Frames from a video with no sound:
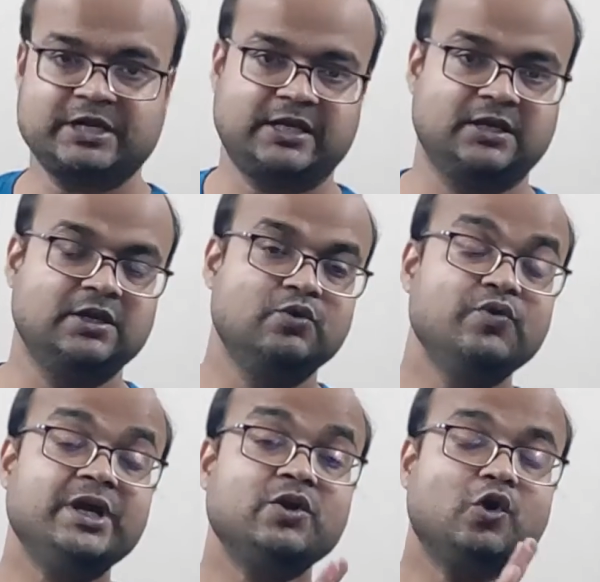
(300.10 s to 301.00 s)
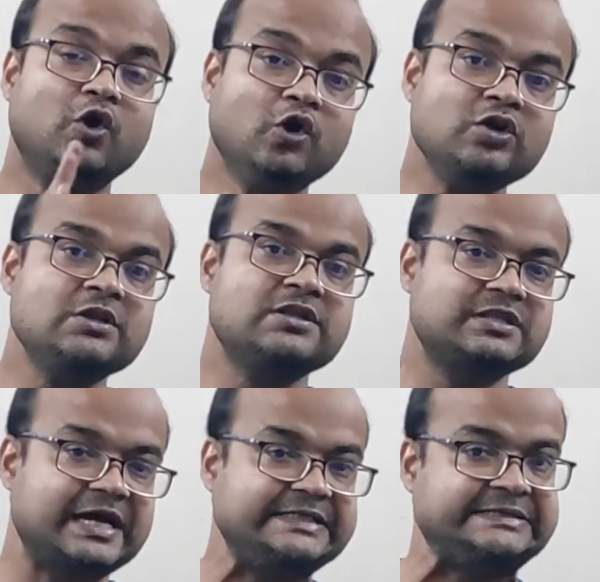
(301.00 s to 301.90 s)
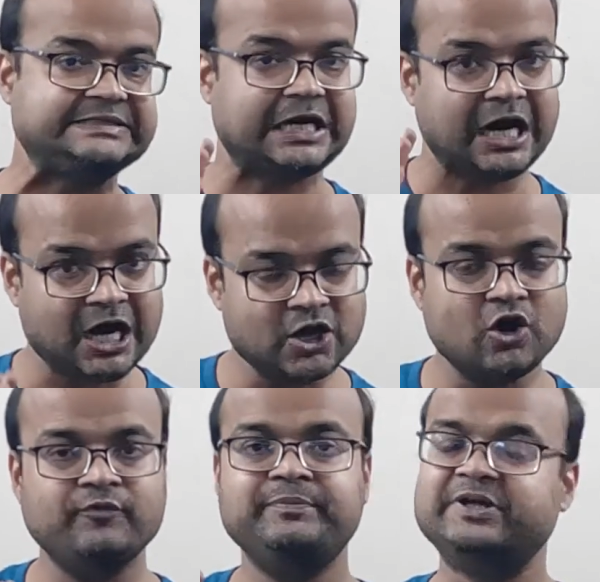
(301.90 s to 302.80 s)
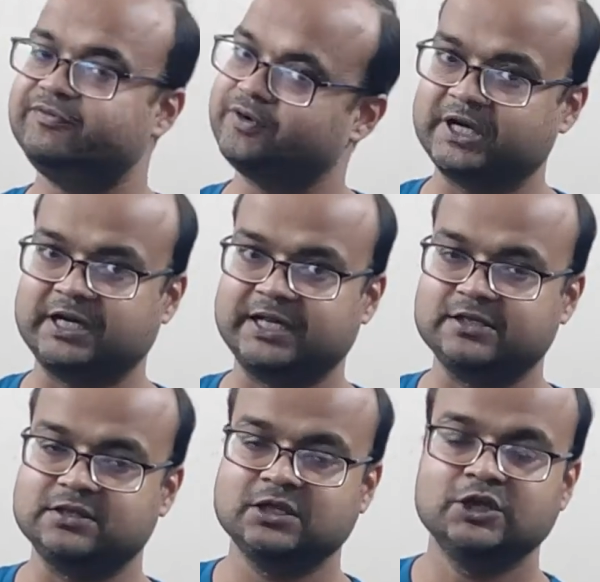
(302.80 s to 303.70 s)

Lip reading: triangle where all sides are of different length,